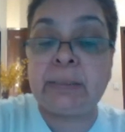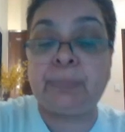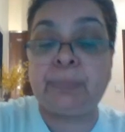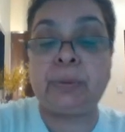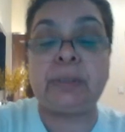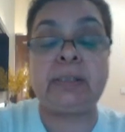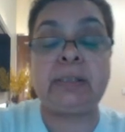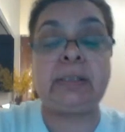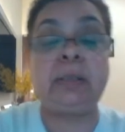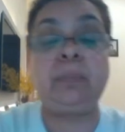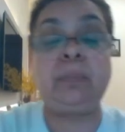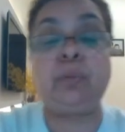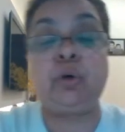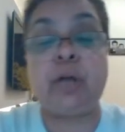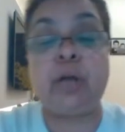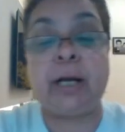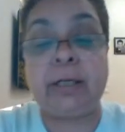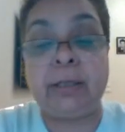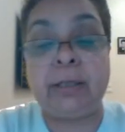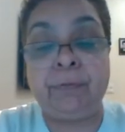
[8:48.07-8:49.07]
personal
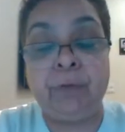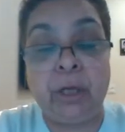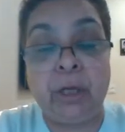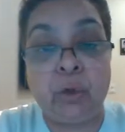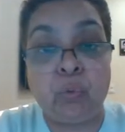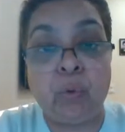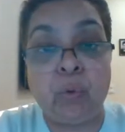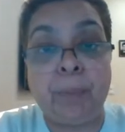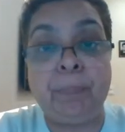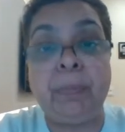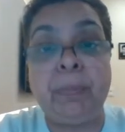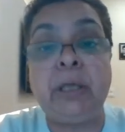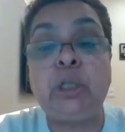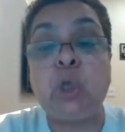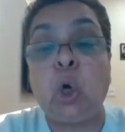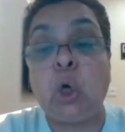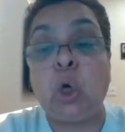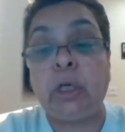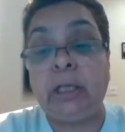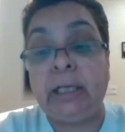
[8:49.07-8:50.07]
protective equipment
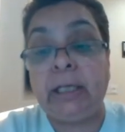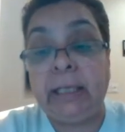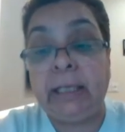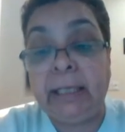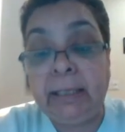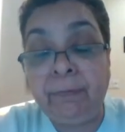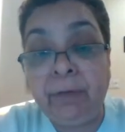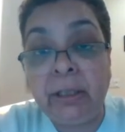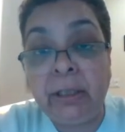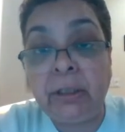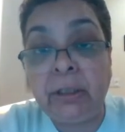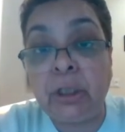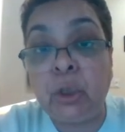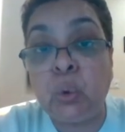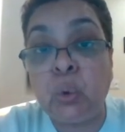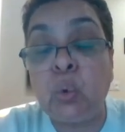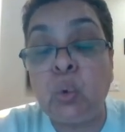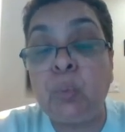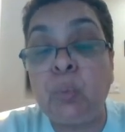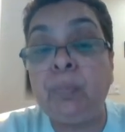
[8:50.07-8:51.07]
on leaving the
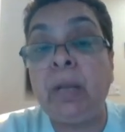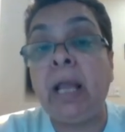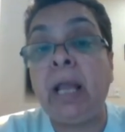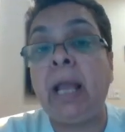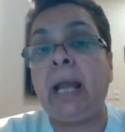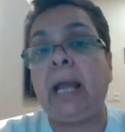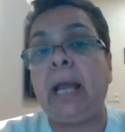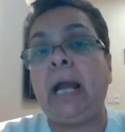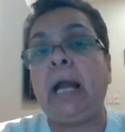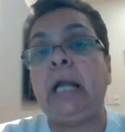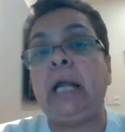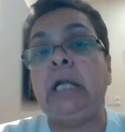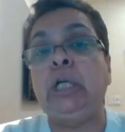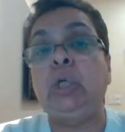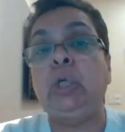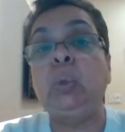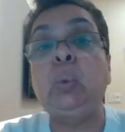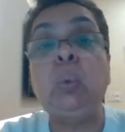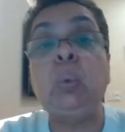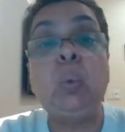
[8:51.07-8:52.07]
room and
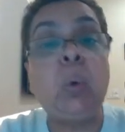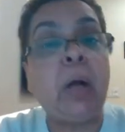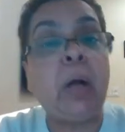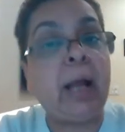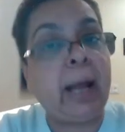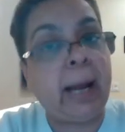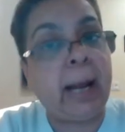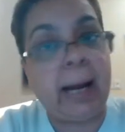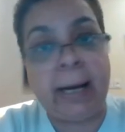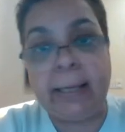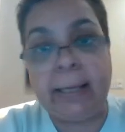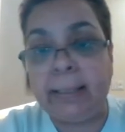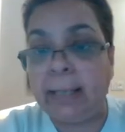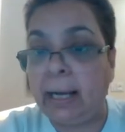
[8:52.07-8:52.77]
do hand